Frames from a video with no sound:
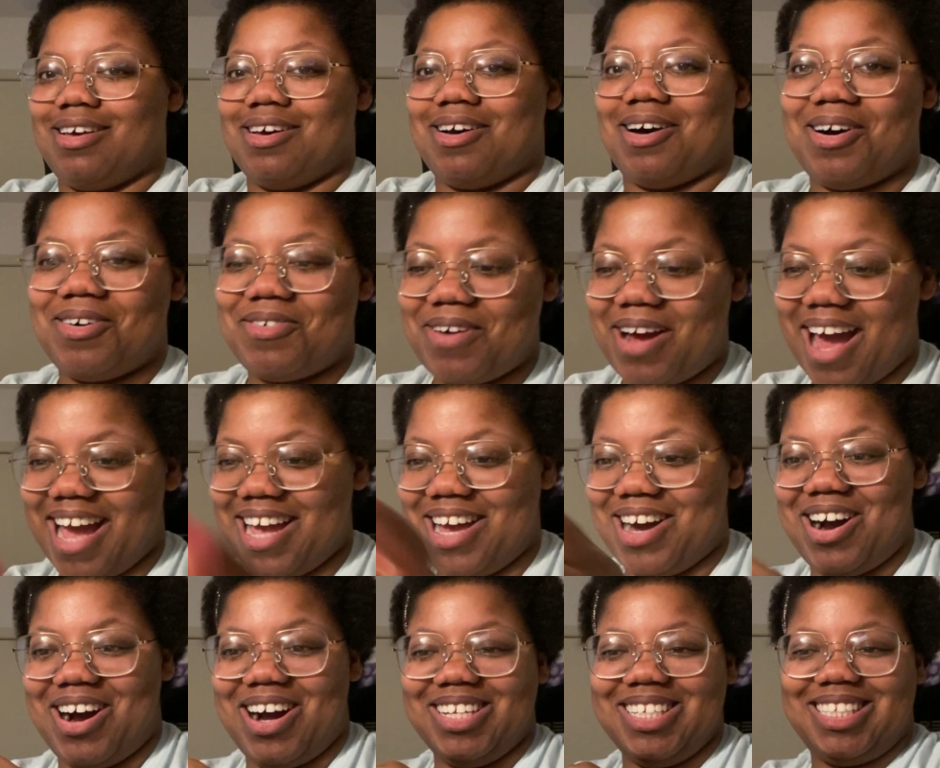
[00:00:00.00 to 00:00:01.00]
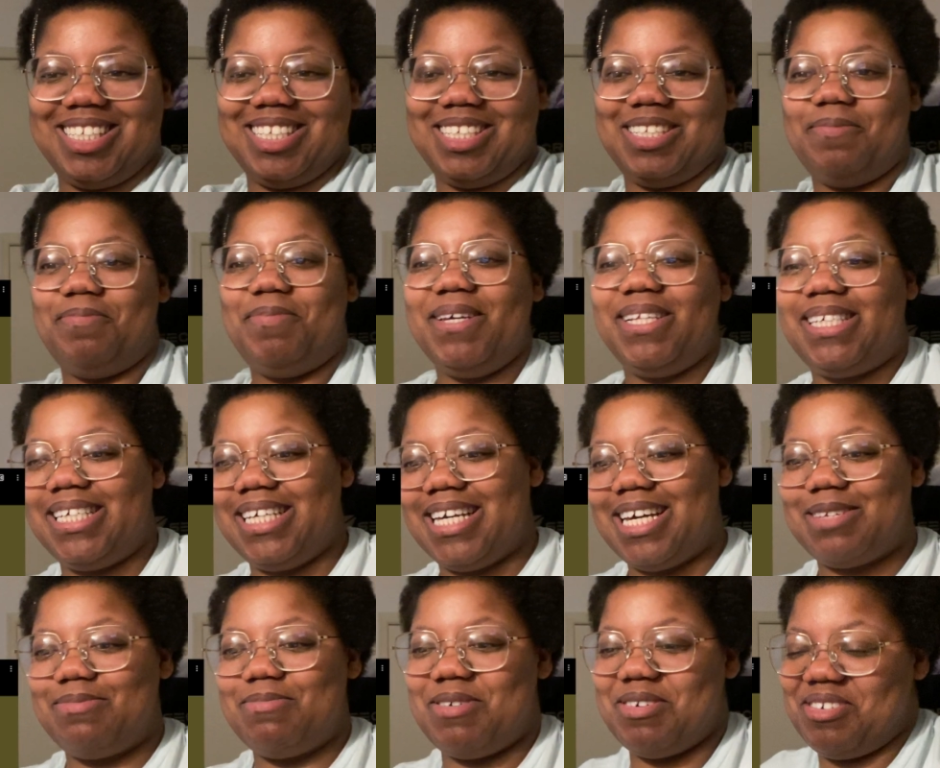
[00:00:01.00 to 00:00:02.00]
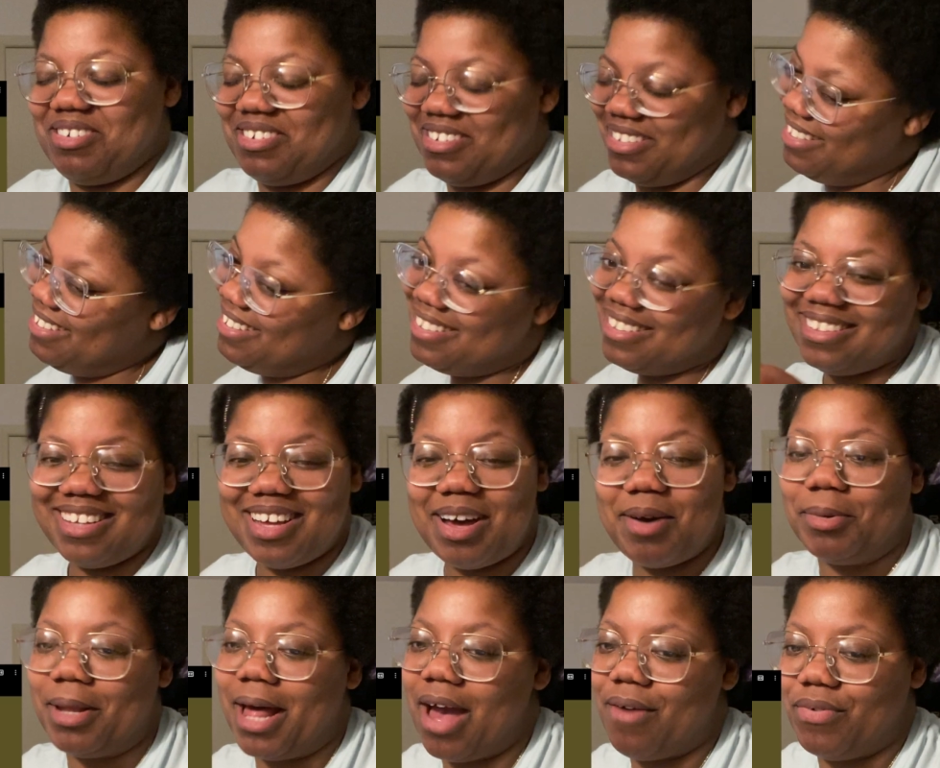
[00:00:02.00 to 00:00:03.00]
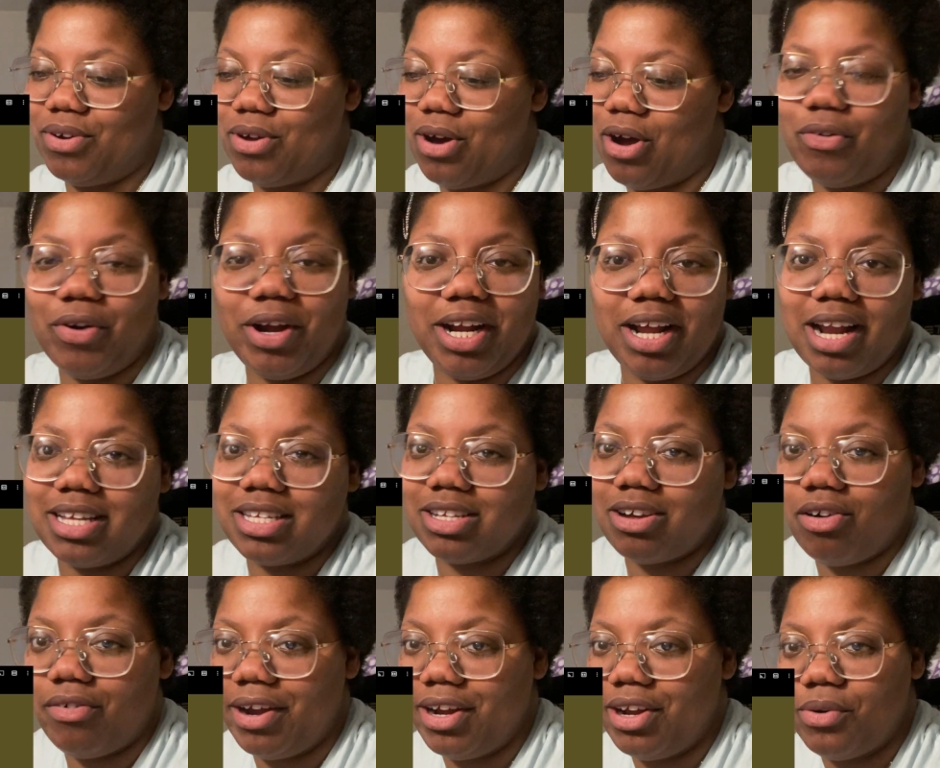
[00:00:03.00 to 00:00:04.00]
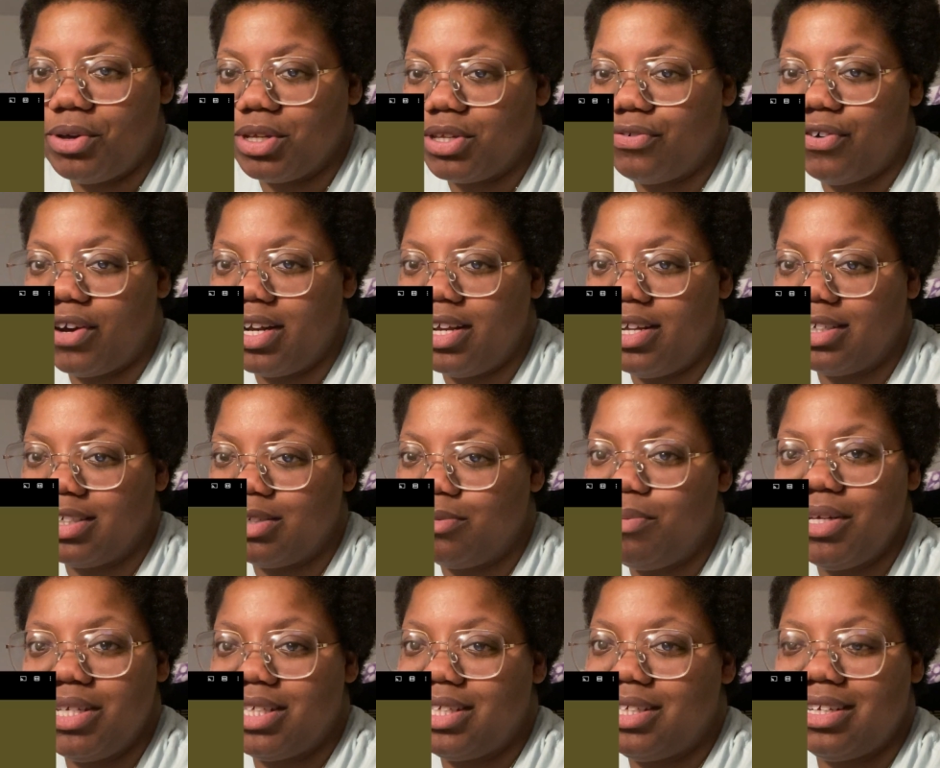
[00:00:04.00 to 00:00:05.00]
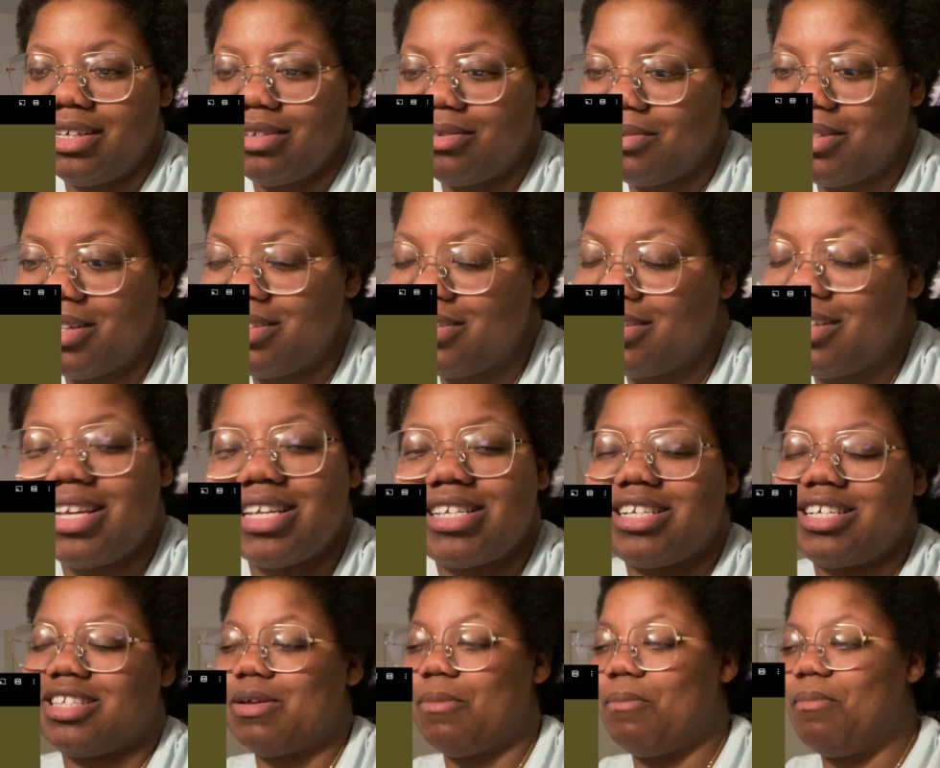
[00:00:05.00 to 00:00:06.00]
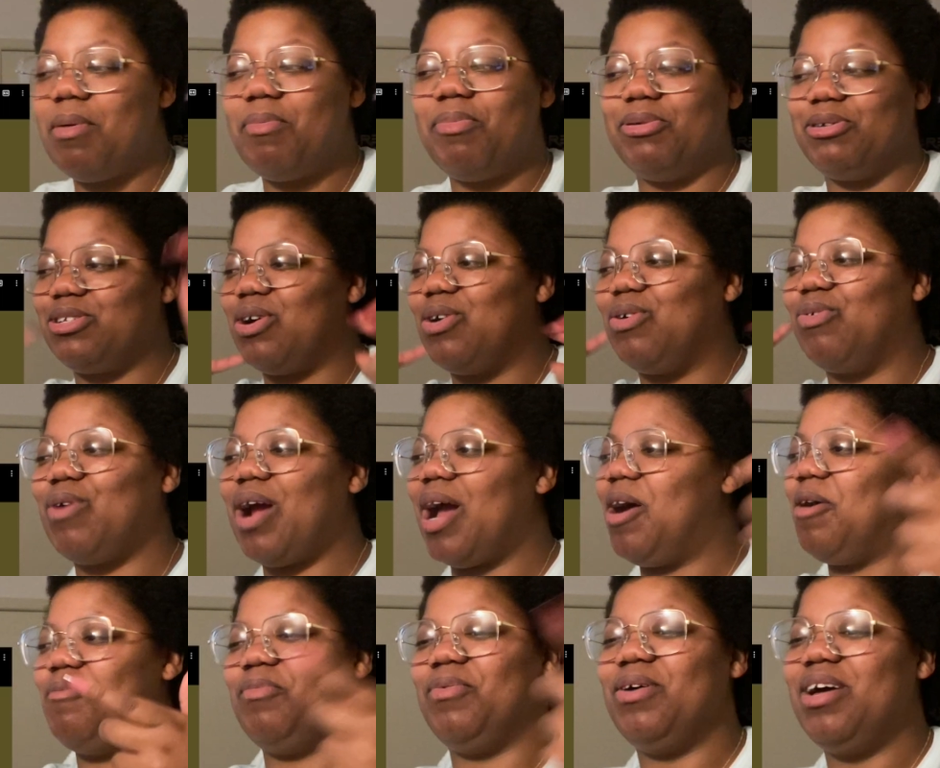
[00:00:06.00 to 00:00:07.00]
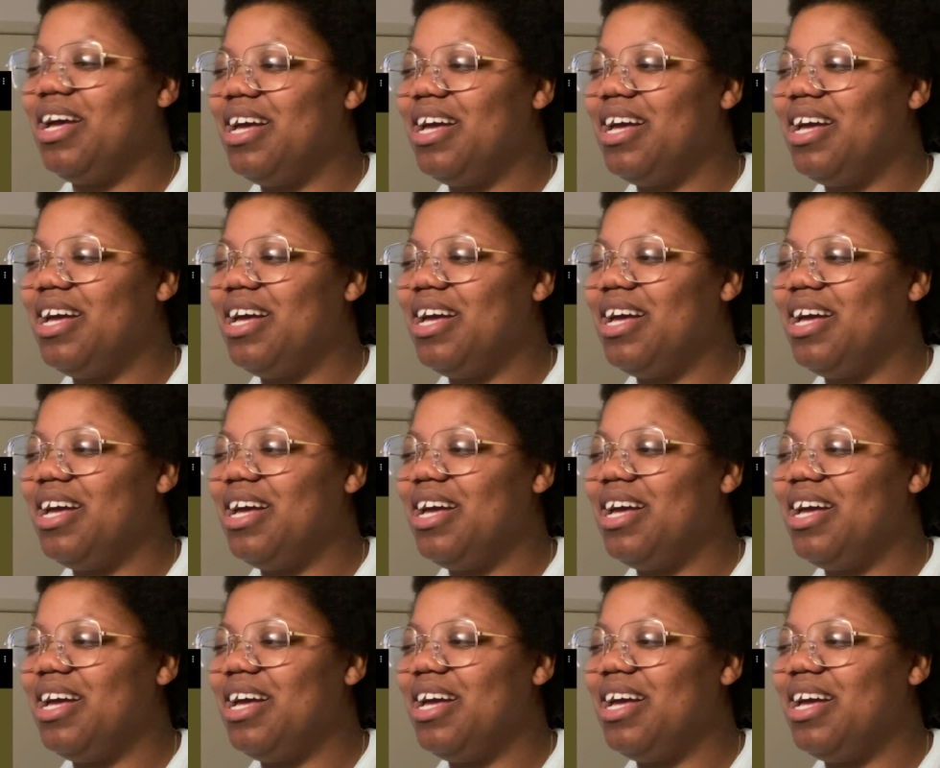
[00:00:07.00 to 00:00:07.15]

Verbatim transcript: All right, y'all. This is BTS. I'm laughing already. I just already know it's funny, because BTS, it's just the members around